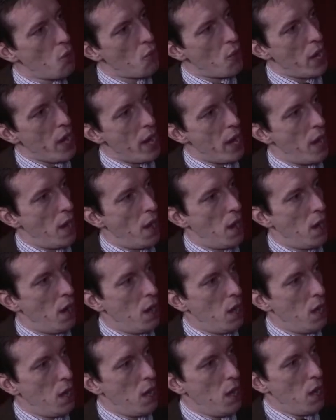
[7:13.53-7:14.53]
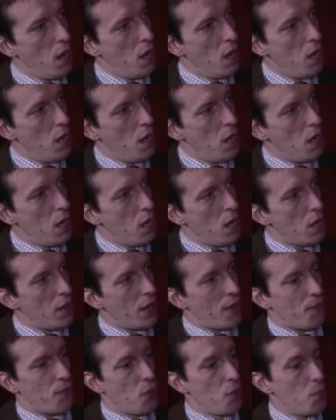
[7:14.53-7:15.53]
rare mm.
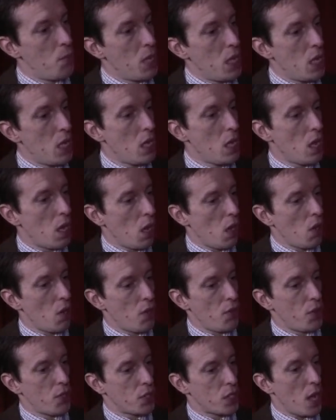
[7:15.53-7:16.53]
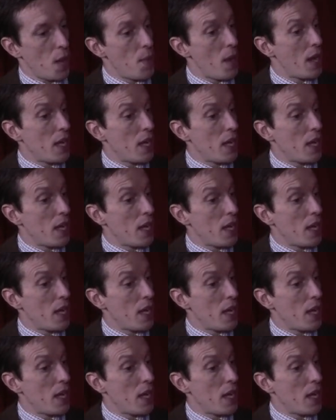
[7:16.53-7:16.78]
that for me a lot of the time,